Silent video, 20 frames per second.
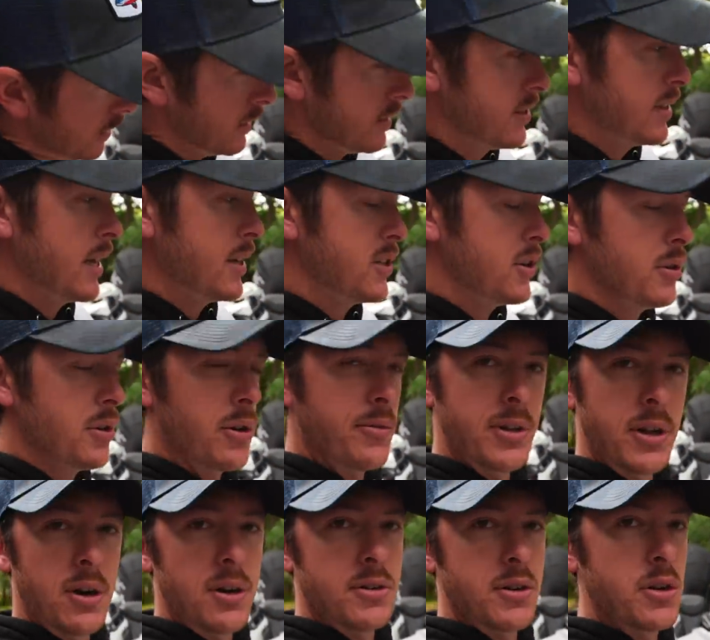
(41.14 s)
stay tuned over
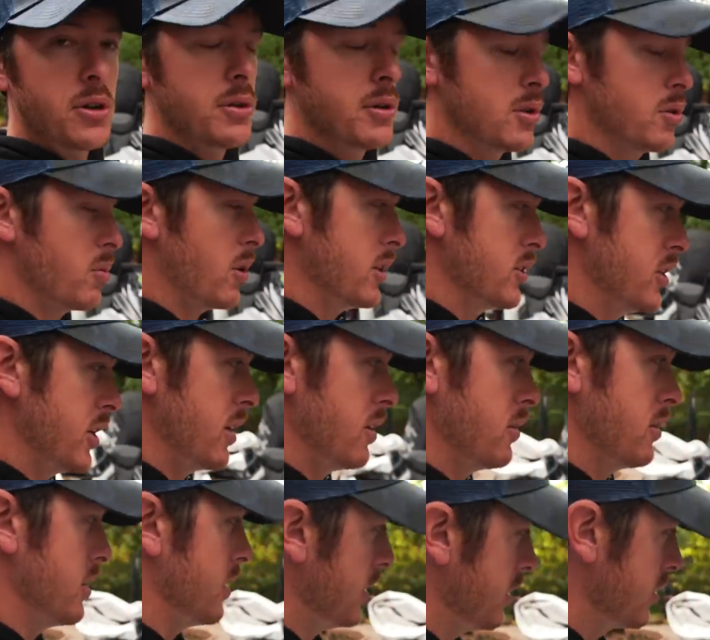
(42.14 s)
there at the Googan Squad
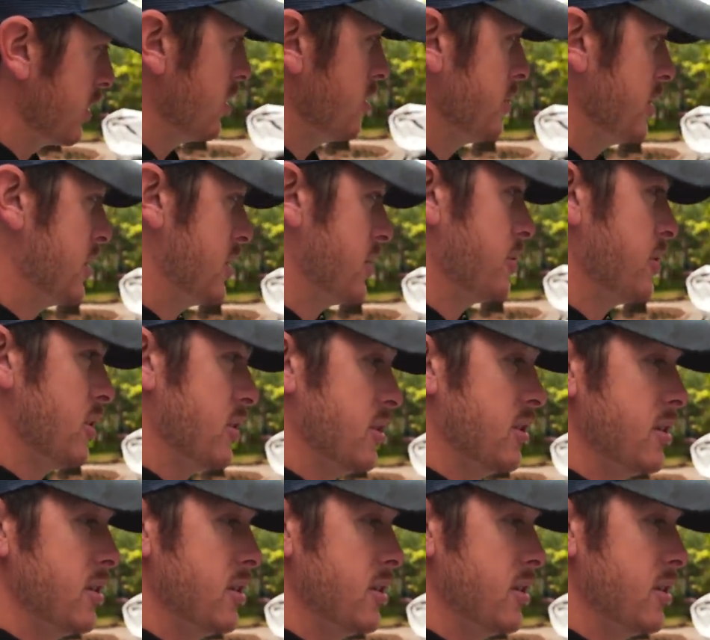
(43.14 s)
channel. It's going to be some good